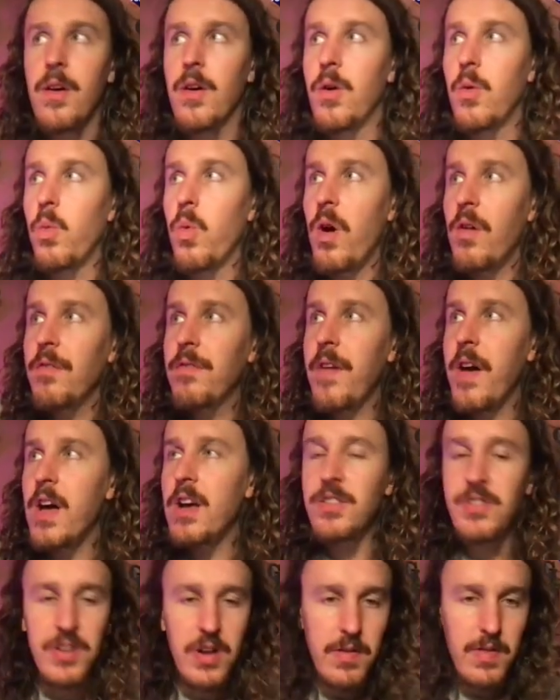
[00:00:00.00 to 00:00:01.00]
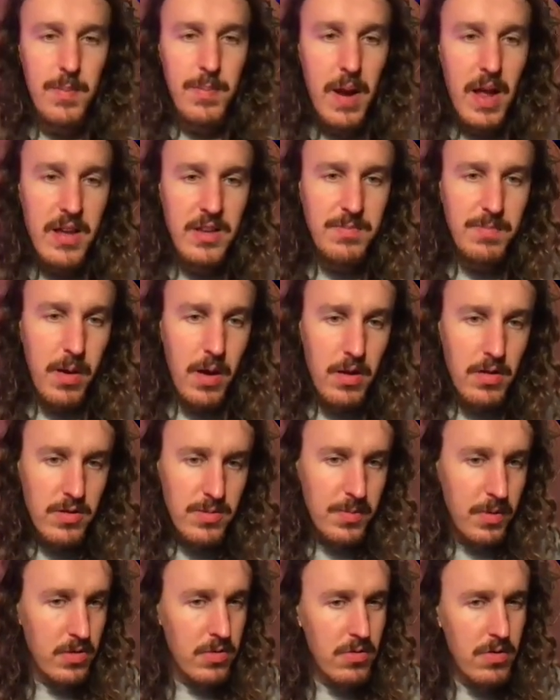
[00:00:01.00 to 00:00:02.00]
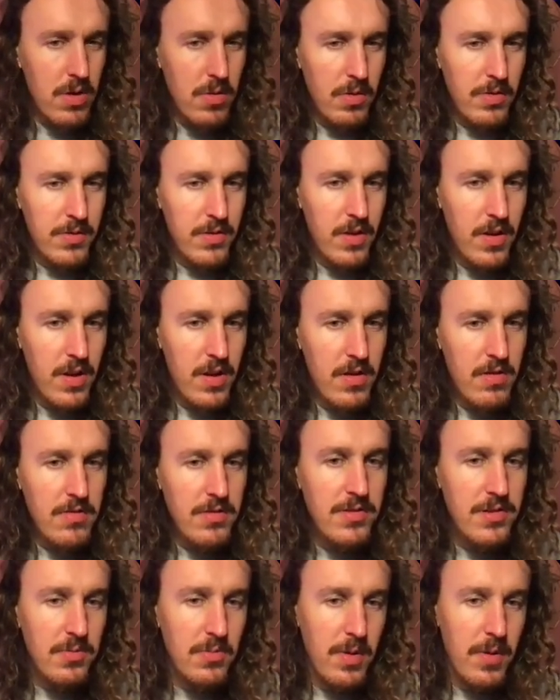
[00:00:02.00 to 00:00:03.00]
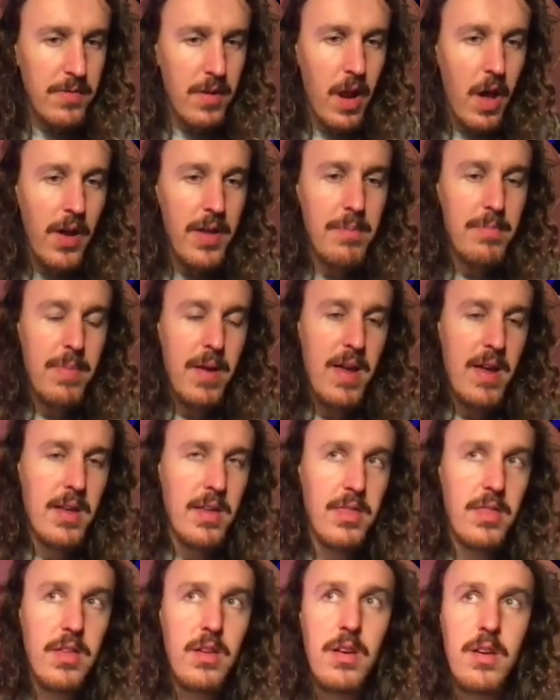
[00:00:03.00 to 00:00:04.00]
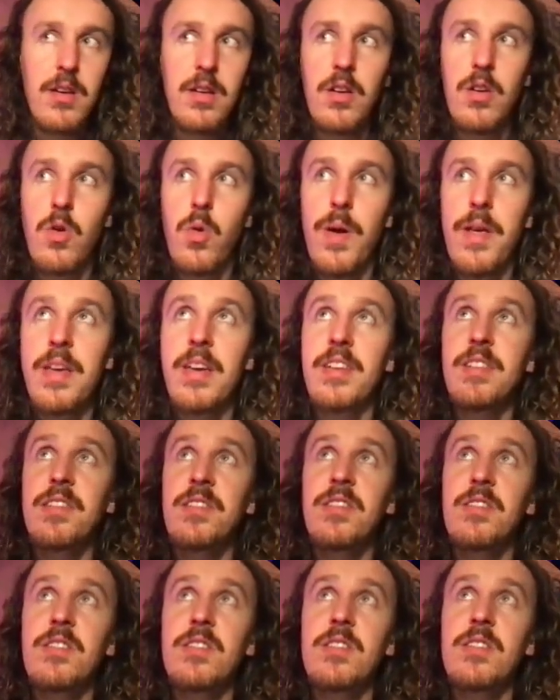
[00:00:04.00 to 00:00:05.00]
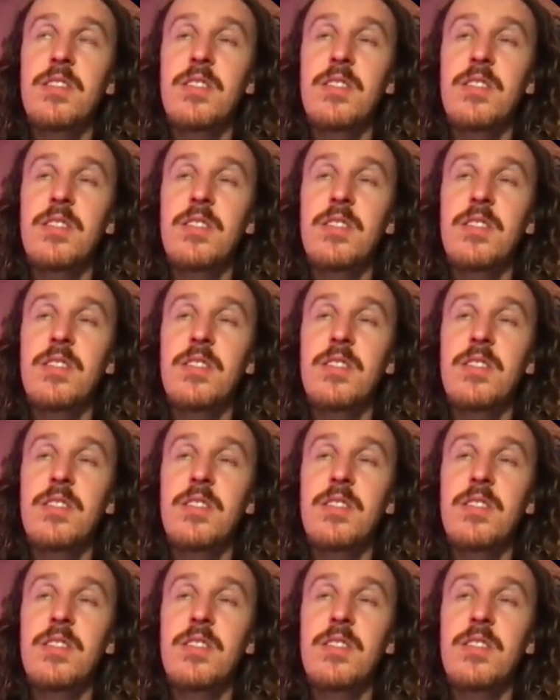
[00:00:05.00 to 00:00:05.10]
what version of the Blaze Pose model you want to use, with light being the quickest